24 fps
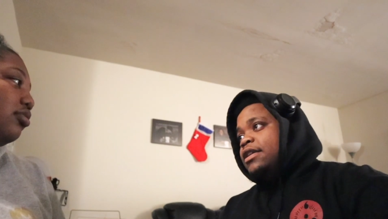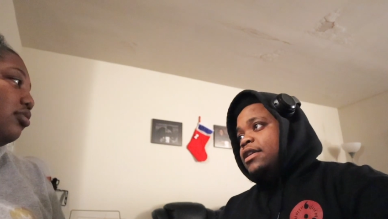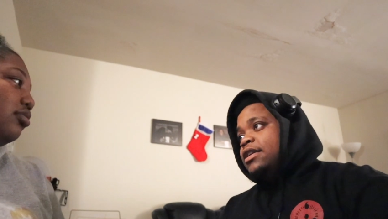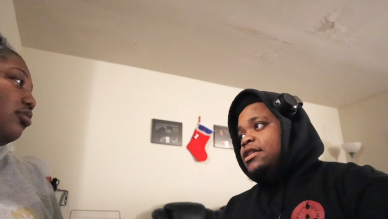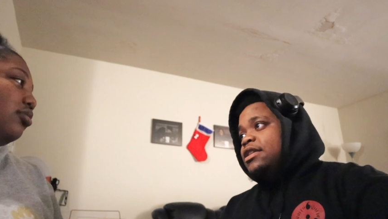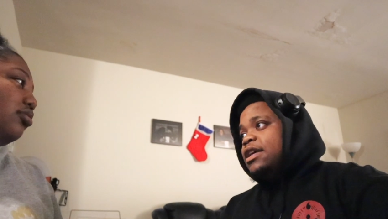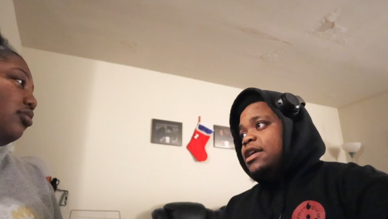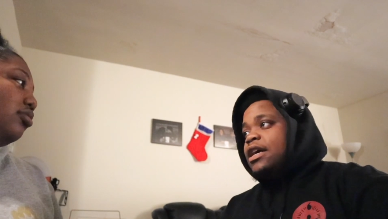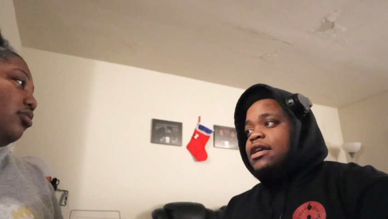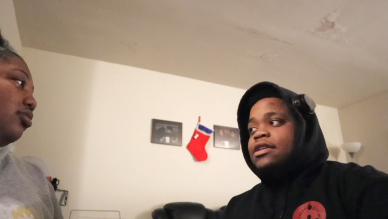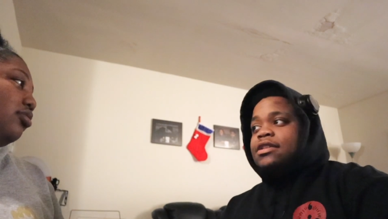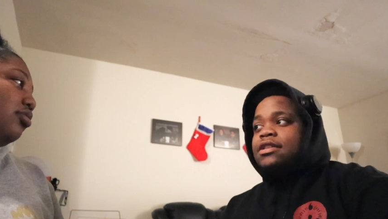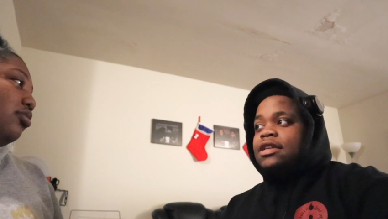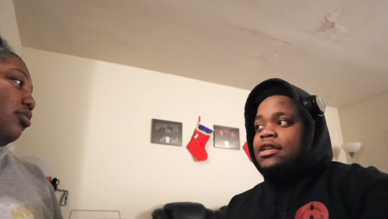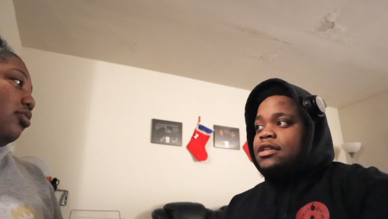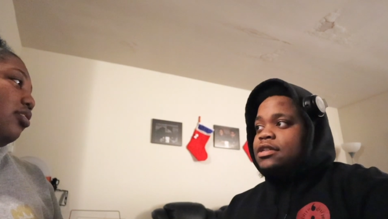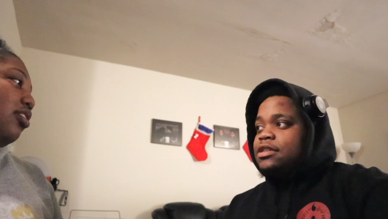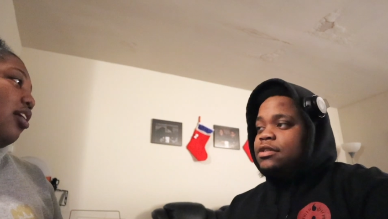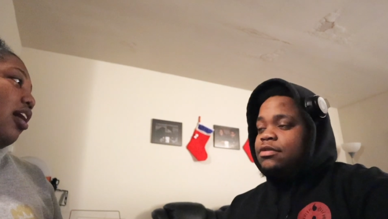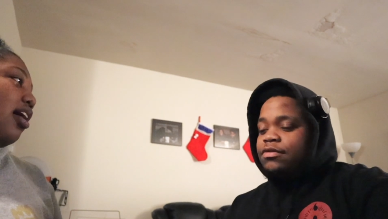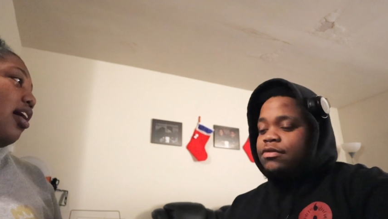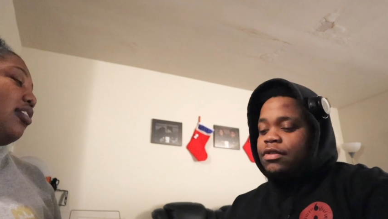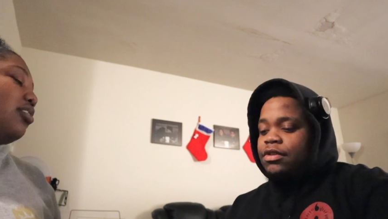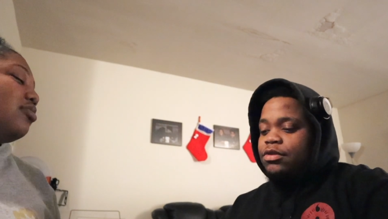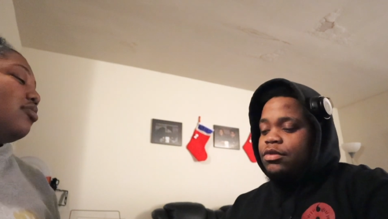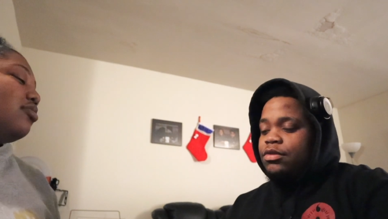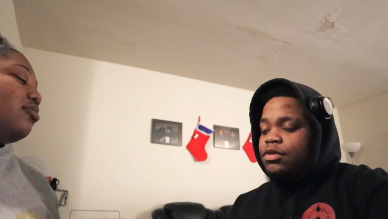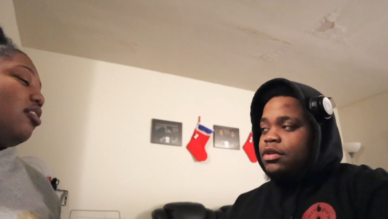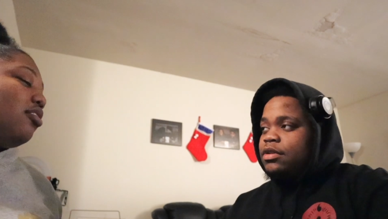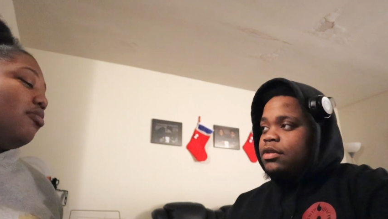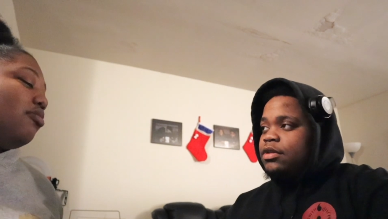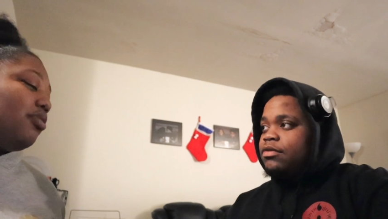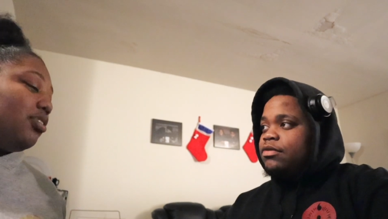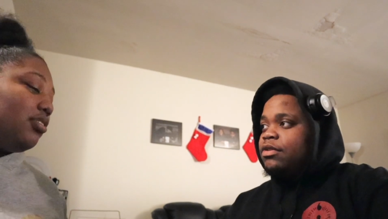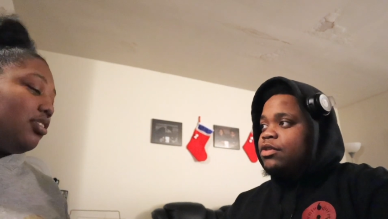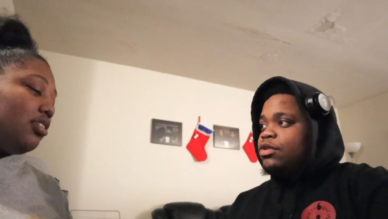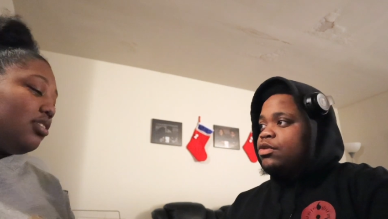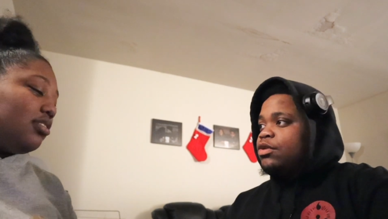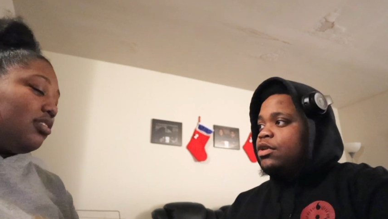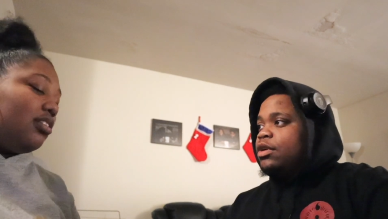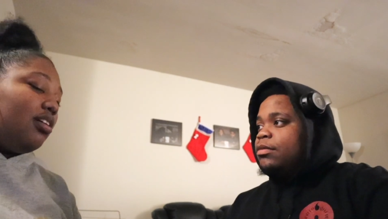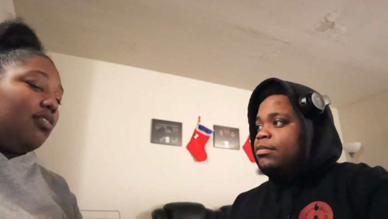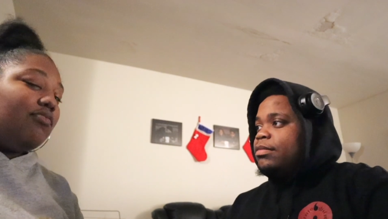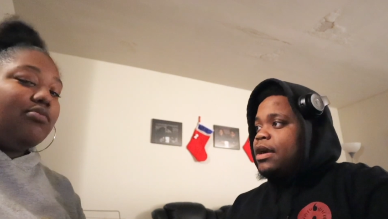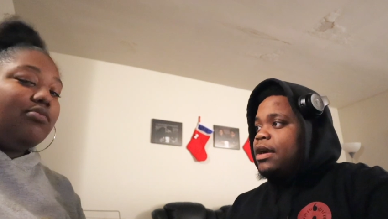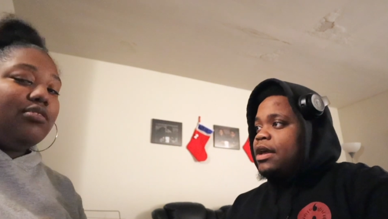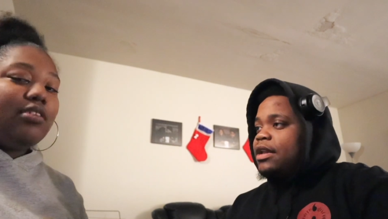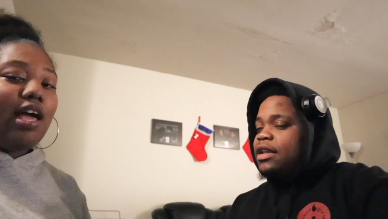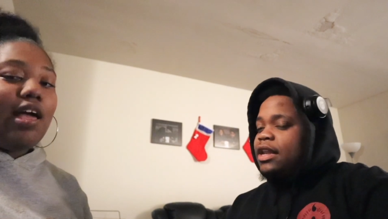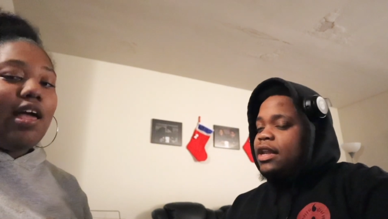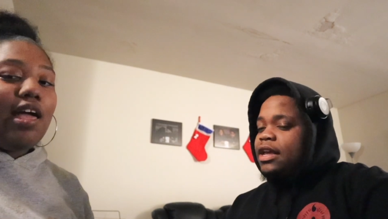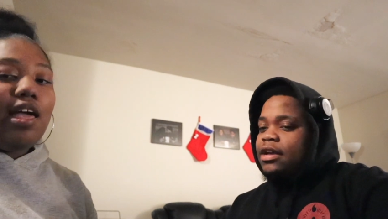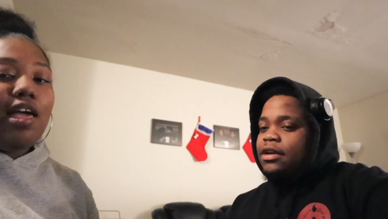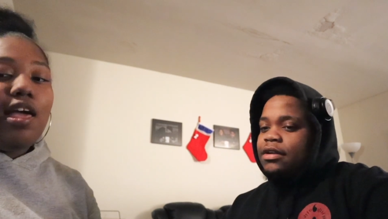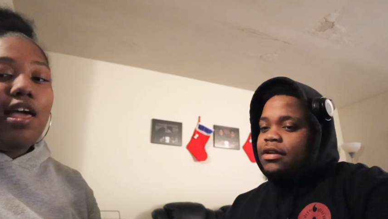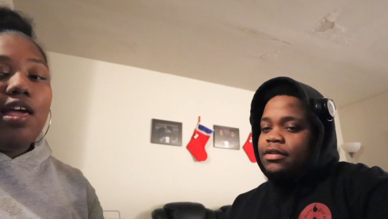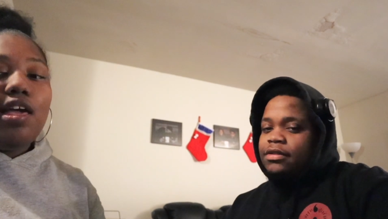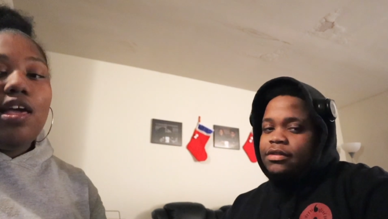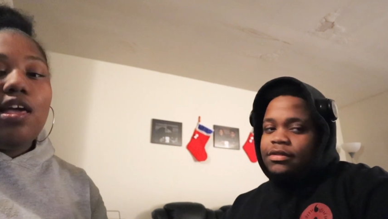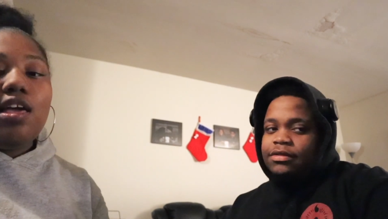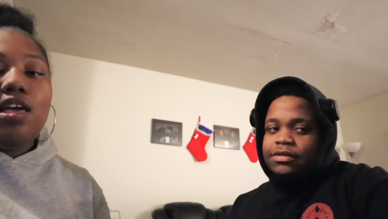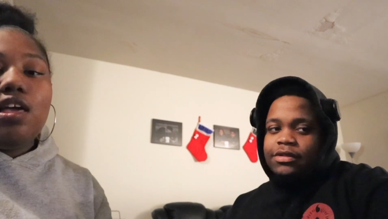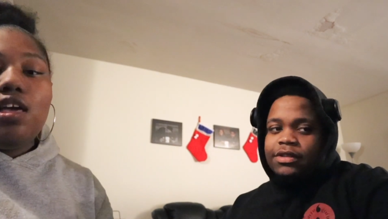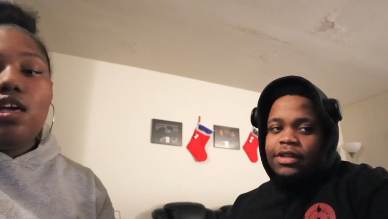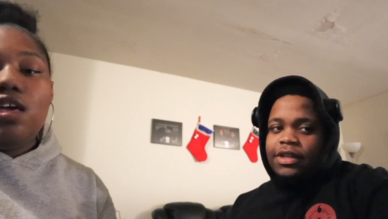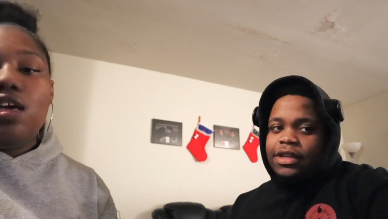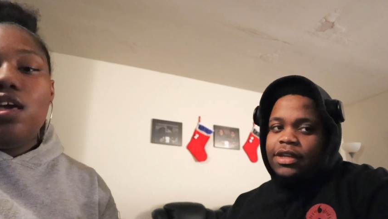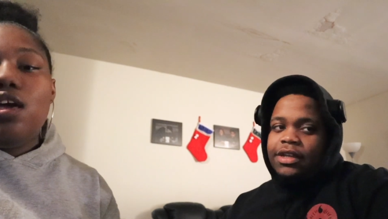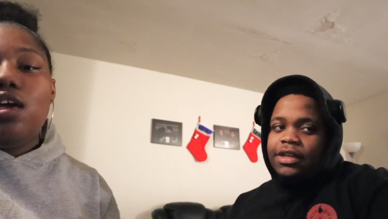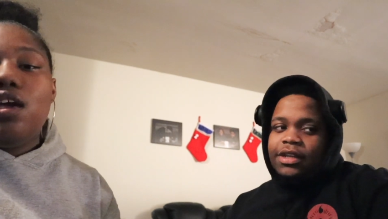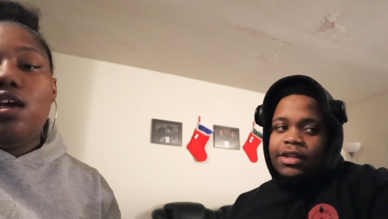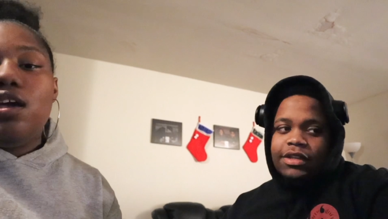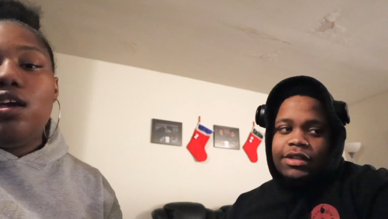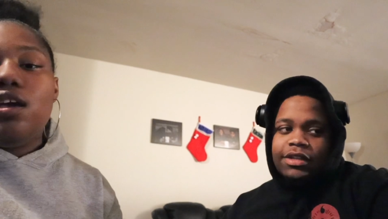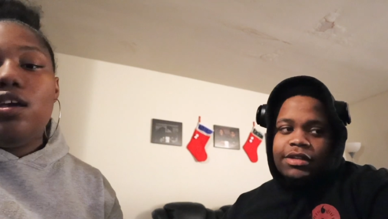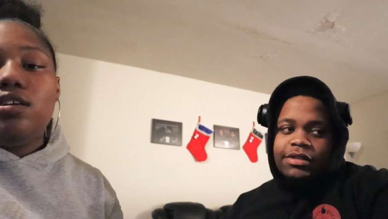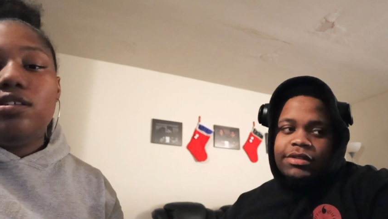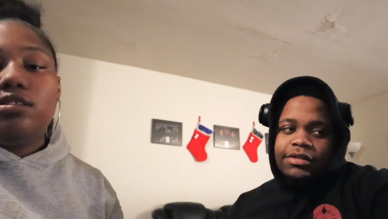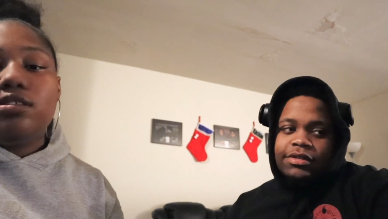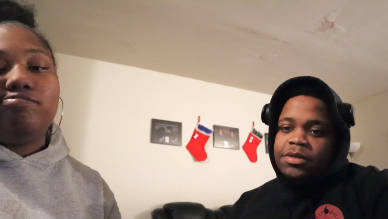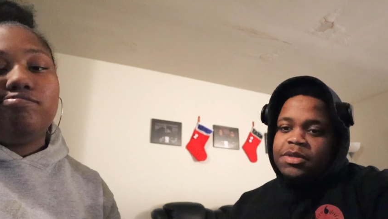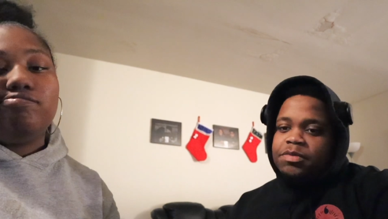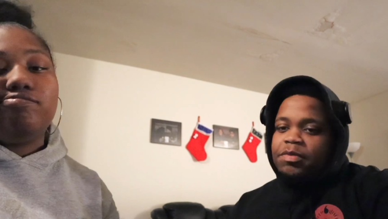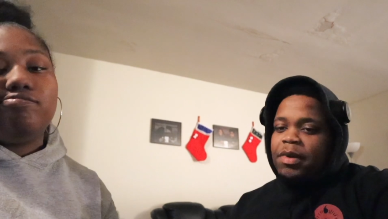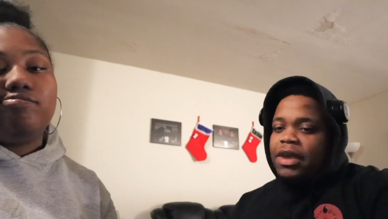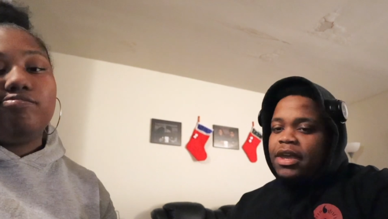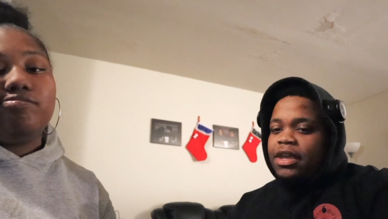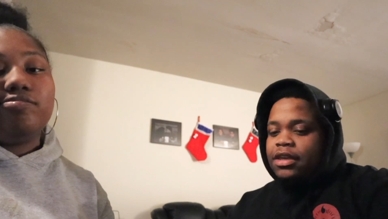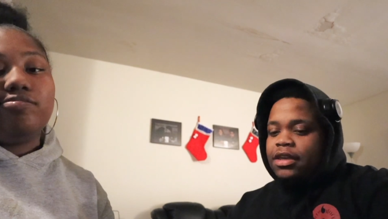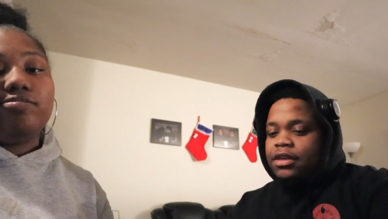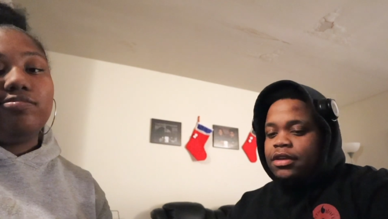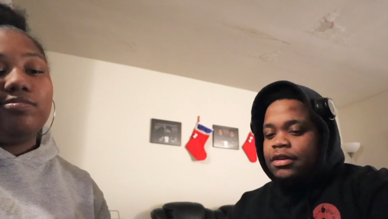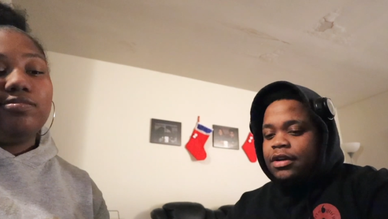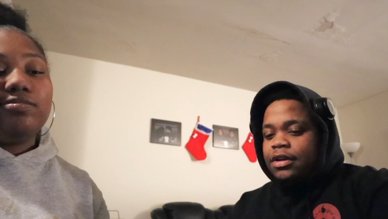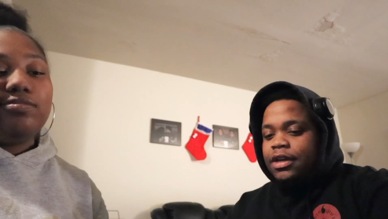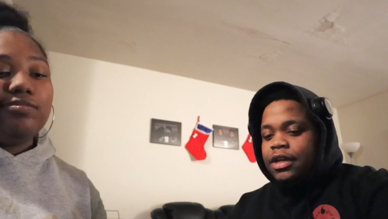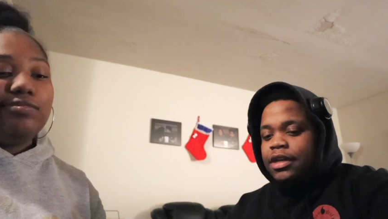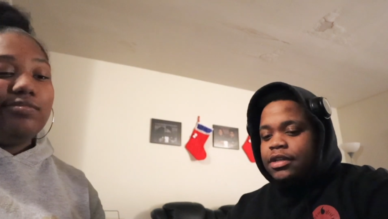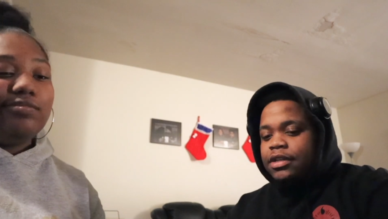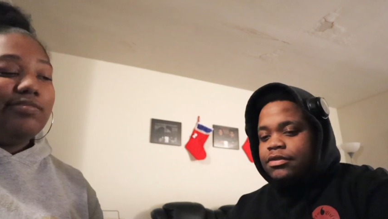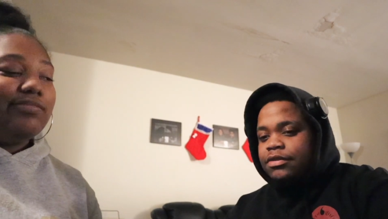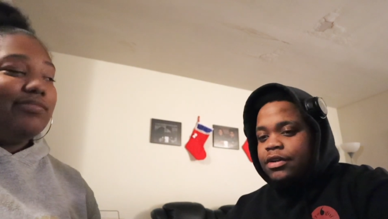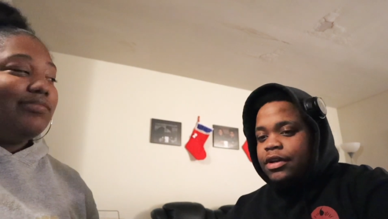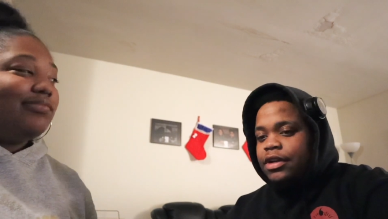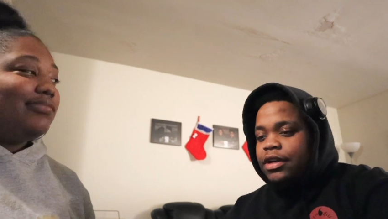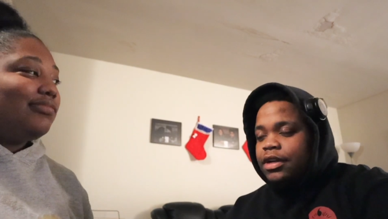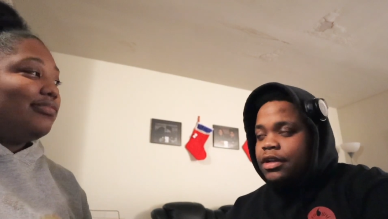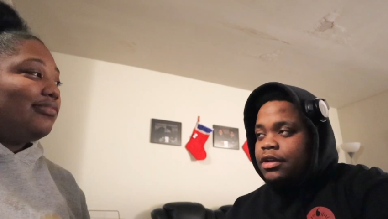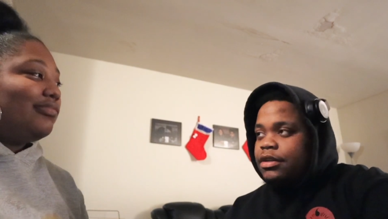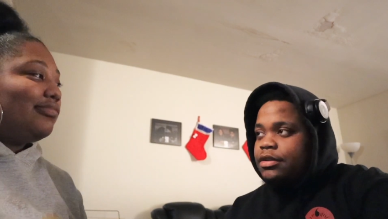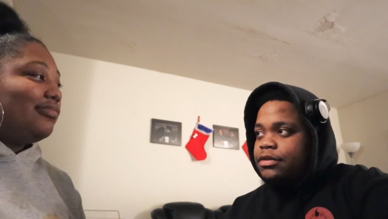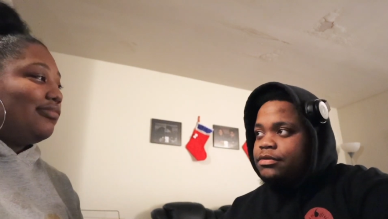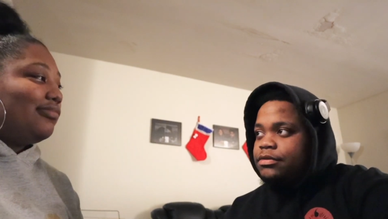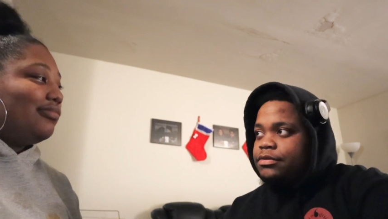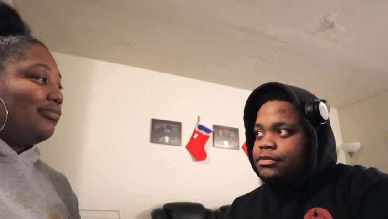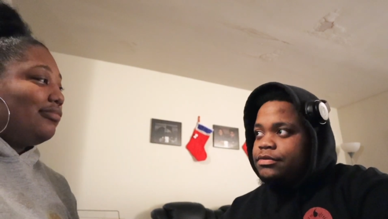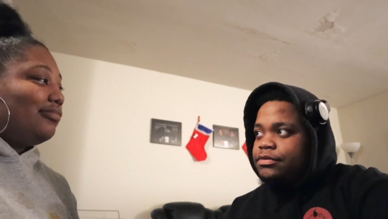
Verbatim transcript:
Speaker 1: Detox. Actually, I just thought about this stuff. Dang. Like yeah. I'm spanking your ass right now.